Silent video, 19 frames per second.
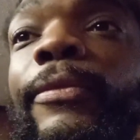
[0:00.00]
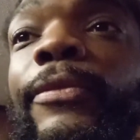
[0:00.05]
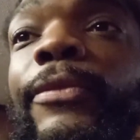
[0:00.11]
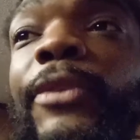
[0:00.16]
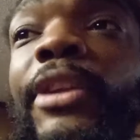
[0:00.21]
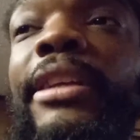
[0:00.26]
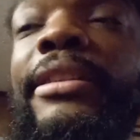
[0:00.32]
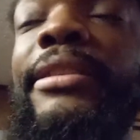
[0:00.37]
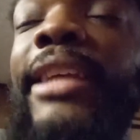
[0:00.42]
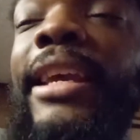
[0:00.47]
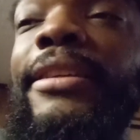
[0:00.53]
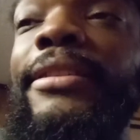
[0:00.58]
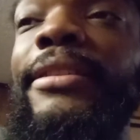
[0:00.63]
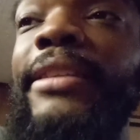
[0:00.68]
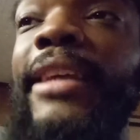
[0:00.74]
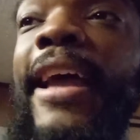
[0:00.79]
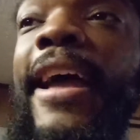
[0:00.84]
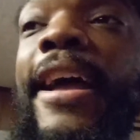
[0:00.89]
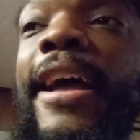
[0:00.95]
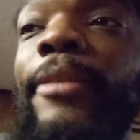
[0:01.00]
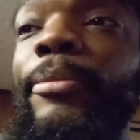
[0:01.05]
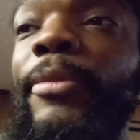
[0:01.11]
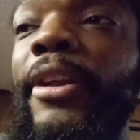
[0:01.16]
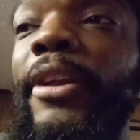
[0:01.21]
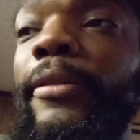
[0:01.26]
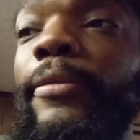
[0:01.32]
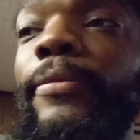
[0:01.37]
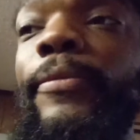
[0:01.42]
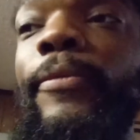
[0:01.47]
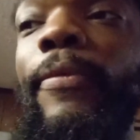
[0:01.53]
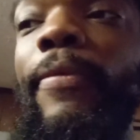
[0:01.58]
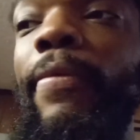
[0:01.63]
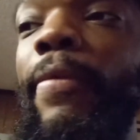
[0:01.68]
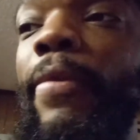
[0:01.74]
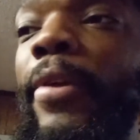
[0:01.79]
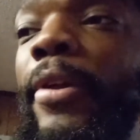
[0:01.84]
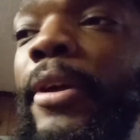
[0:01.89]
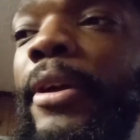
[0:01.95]
it takes time, and
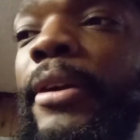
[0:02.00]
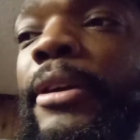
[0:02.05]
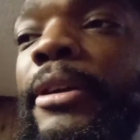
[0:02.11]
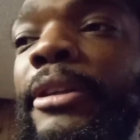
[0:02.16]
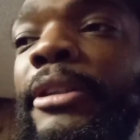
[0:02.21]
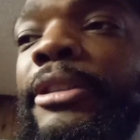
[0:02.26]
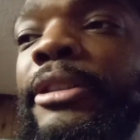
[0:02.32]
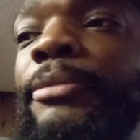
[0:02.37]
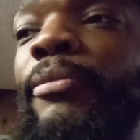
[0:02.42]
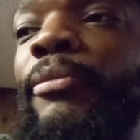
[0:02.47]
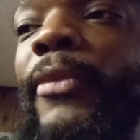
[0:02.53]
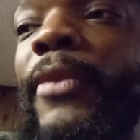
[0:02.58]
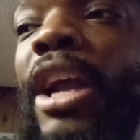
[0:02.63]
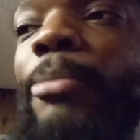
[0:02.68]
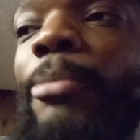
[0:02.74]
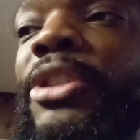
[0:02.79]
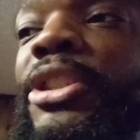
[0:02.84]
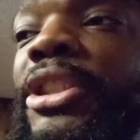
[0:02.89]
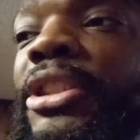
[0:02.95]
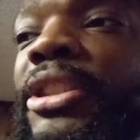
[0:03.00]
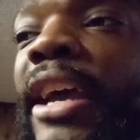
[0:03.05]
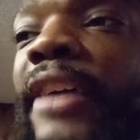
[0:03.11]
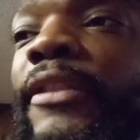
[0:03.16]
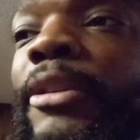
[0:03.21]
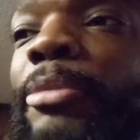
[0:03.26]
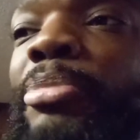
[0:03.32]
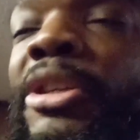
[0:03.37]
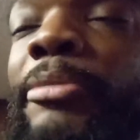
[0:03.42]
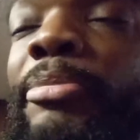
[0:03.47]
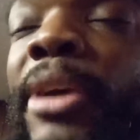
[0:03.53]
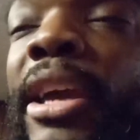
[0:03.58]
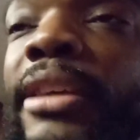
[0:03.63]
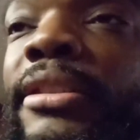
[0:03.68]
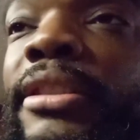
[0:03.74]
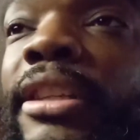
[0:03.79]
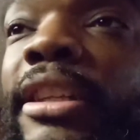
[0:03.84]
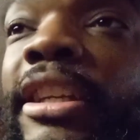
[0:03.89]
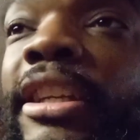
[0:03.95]
I'm gonna just have to be
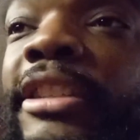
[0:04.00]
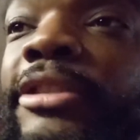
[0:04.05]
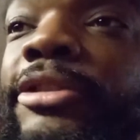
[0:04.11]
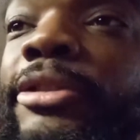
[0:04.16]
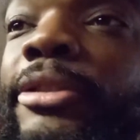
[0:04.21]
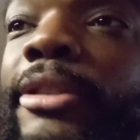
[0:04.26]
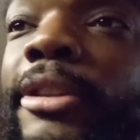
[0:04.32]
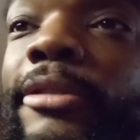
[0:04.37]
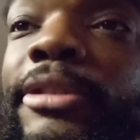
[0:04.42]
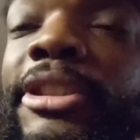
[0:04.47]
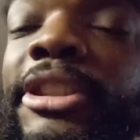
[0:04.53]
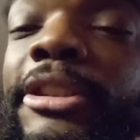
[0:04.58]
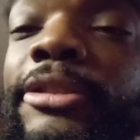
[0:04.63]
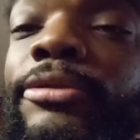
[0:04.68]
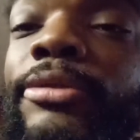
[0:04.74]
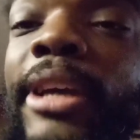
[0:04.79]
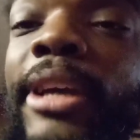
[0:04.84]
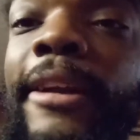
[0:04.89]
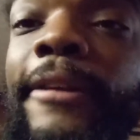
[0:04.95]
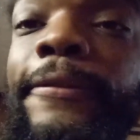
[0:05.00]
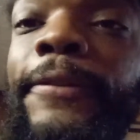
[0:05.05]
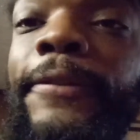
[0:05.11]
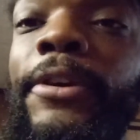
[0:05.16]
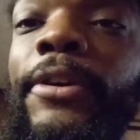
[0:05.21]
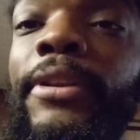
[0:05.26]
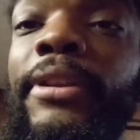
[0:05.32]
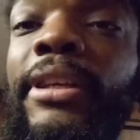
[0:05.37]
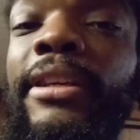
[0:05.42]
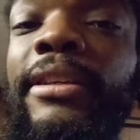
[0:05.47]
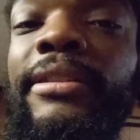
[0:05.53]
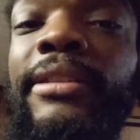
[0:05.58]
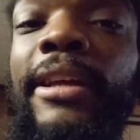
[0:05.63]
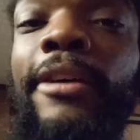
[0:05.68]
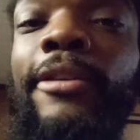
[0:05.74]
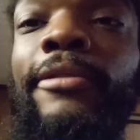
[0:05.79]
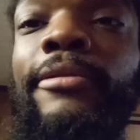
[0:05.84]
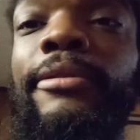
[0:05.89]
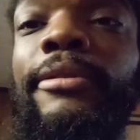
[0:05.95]
patient and, just try to figure things
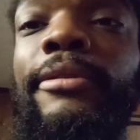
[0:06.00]
out.